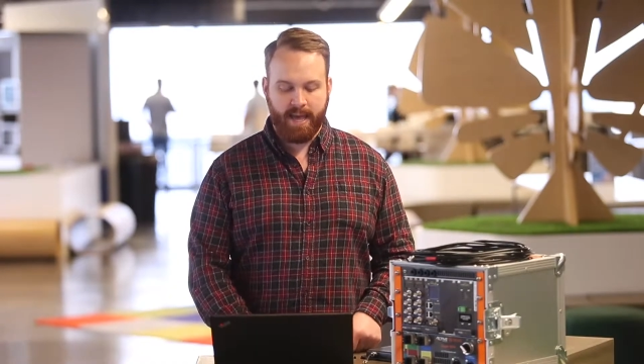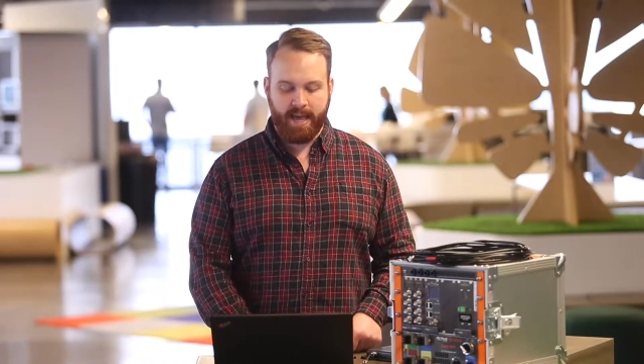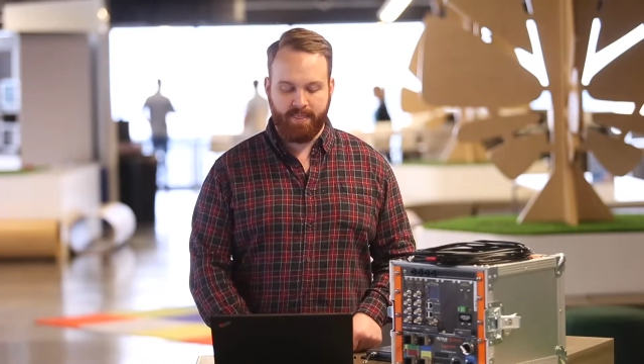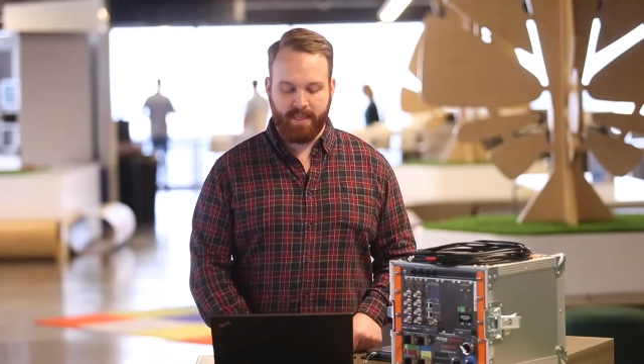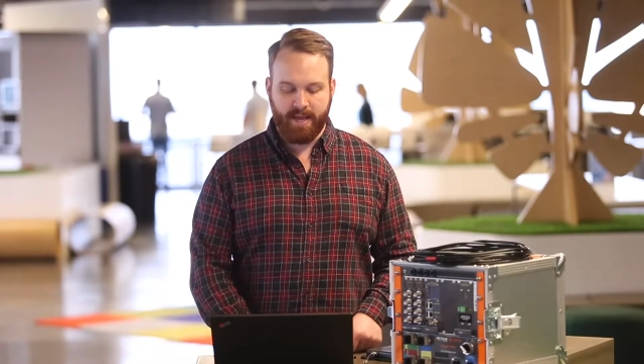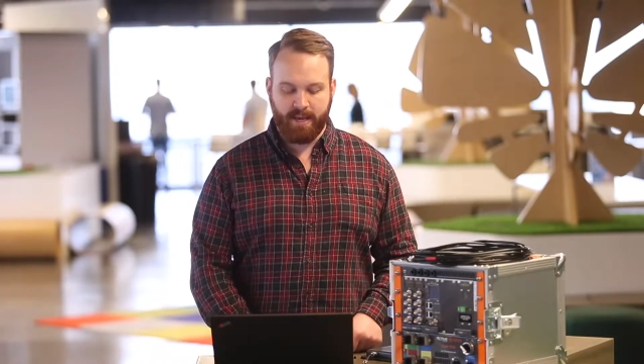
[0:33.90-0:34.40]

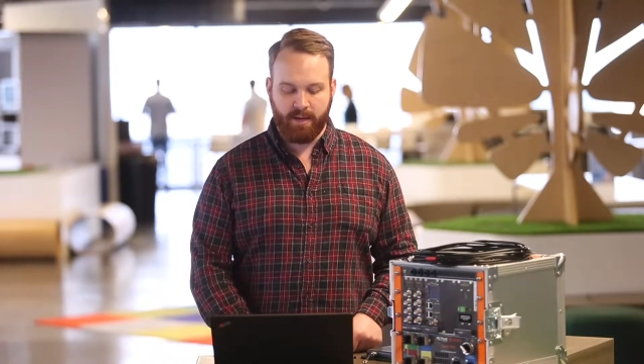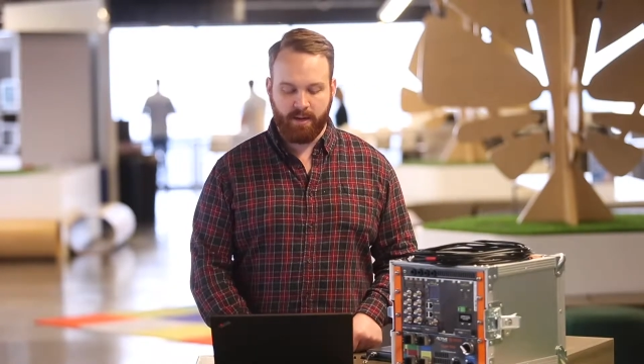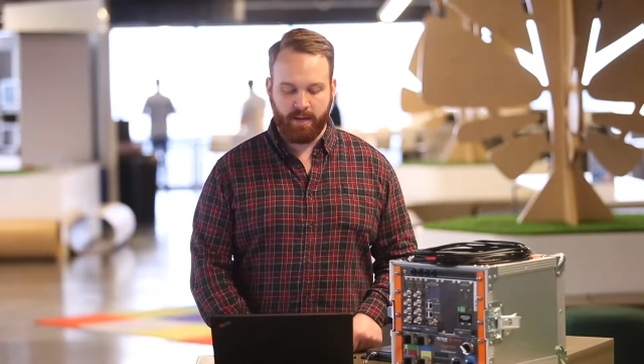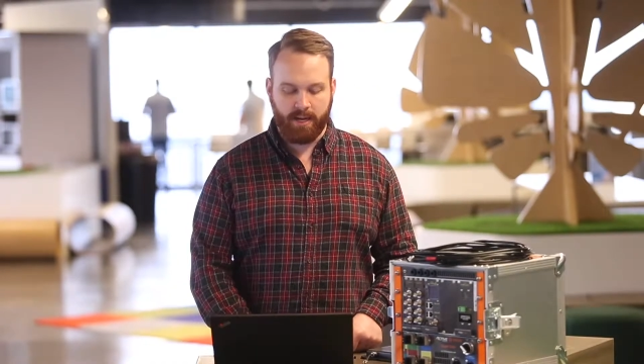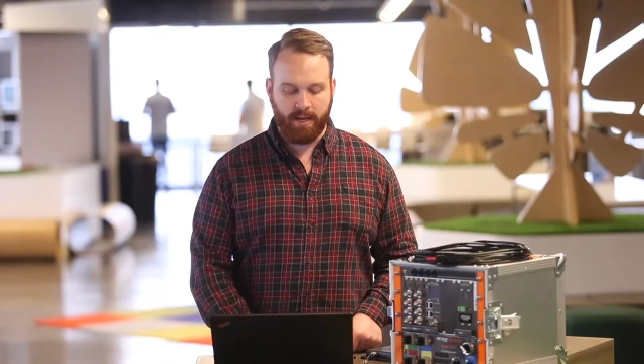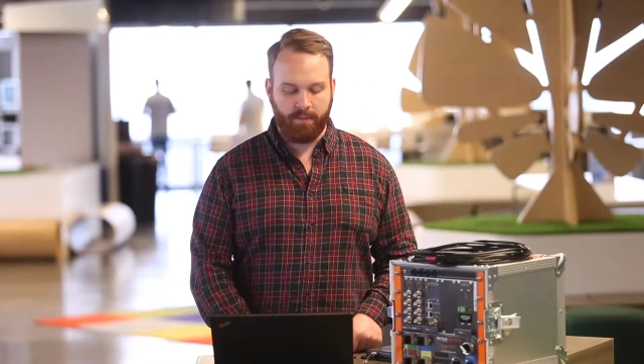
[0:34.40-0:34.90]
And
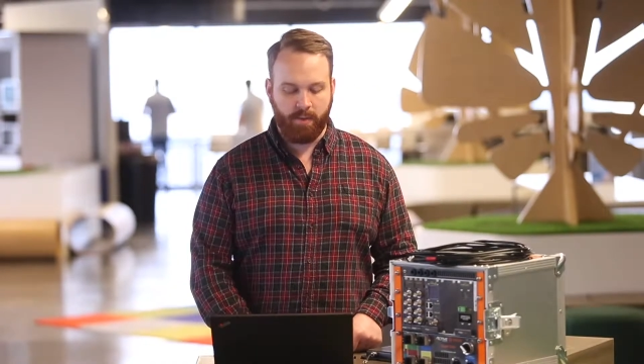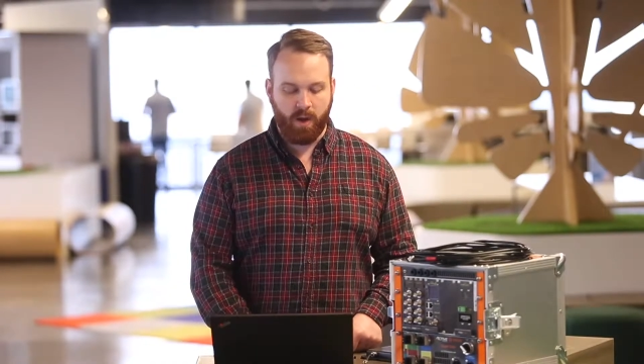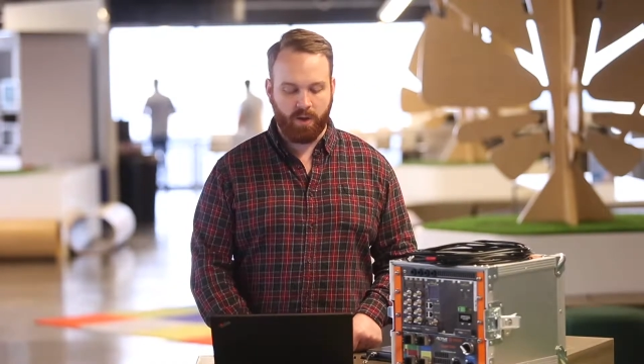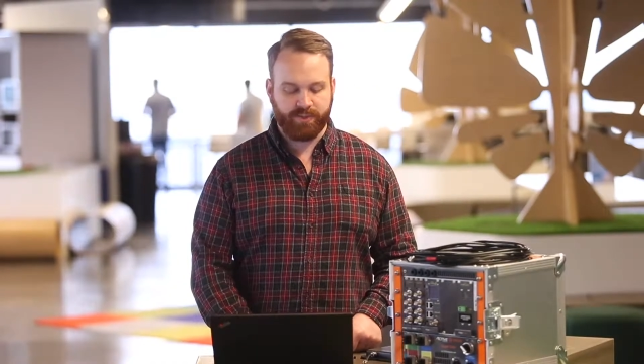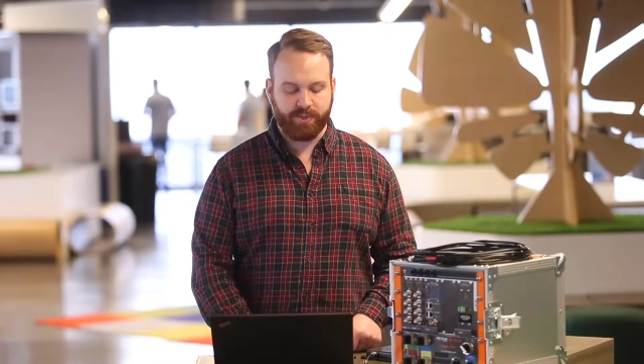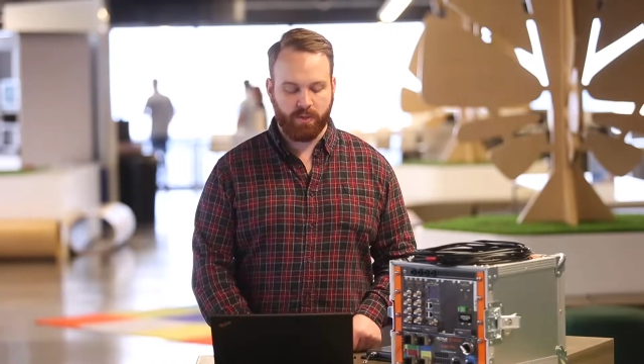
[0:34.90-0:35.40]
then
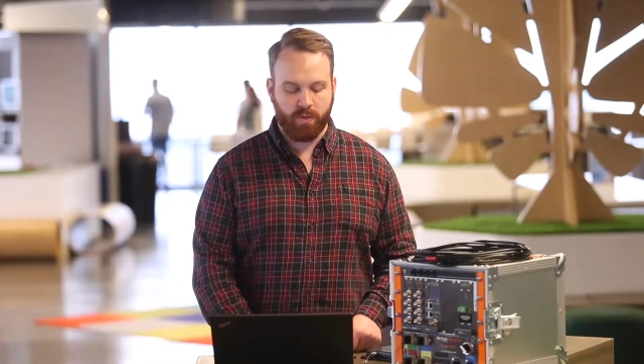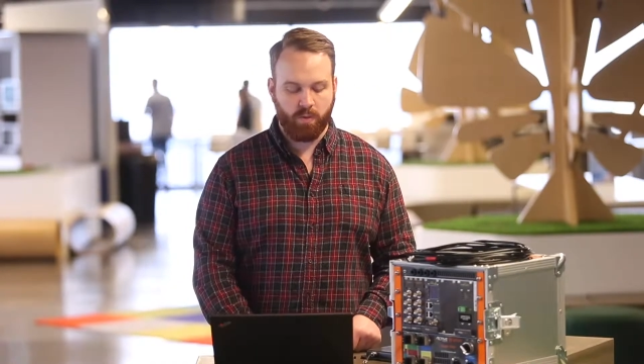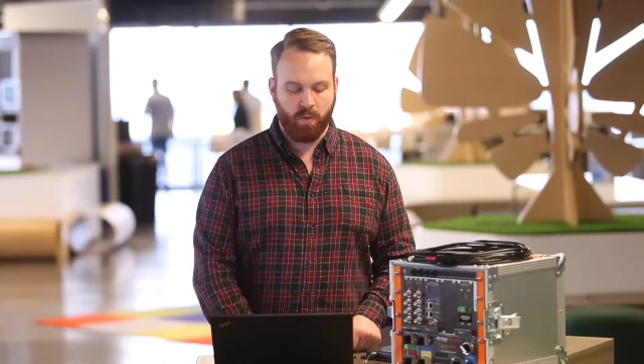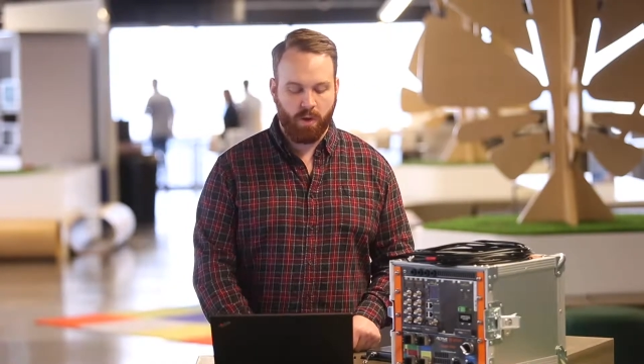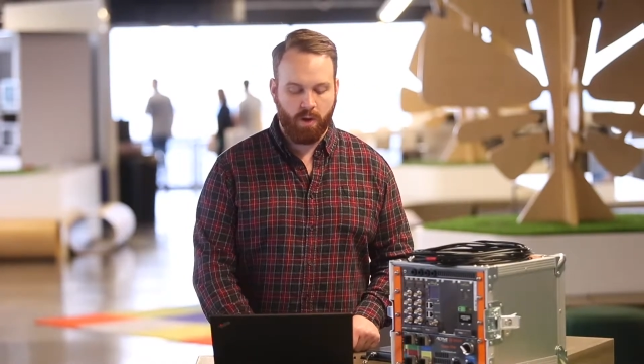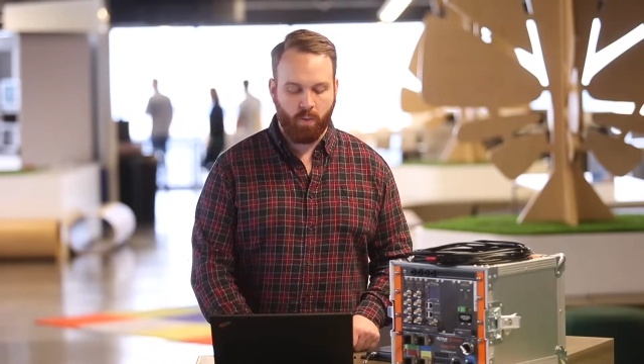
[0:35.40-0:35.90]
also,
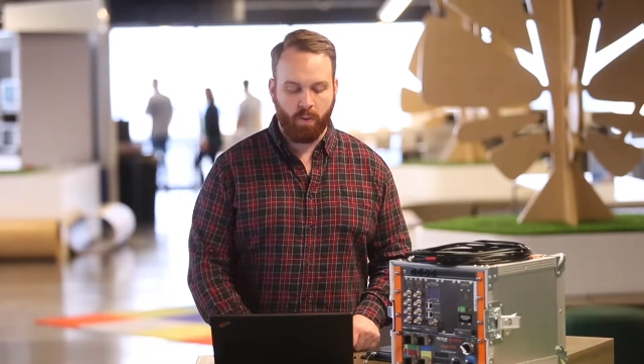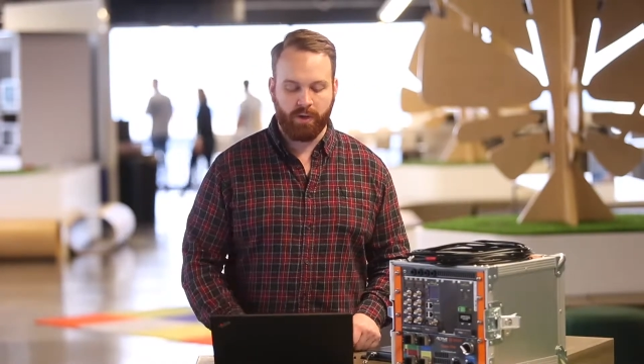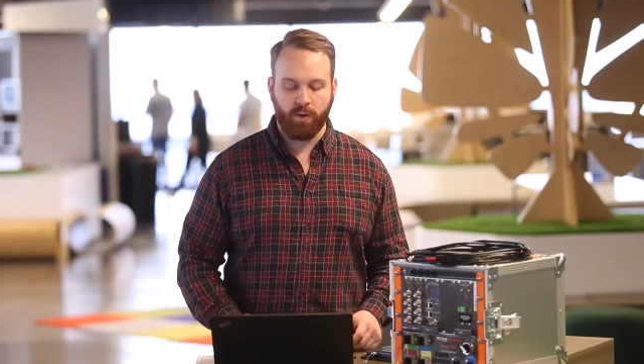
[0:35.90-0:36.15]
when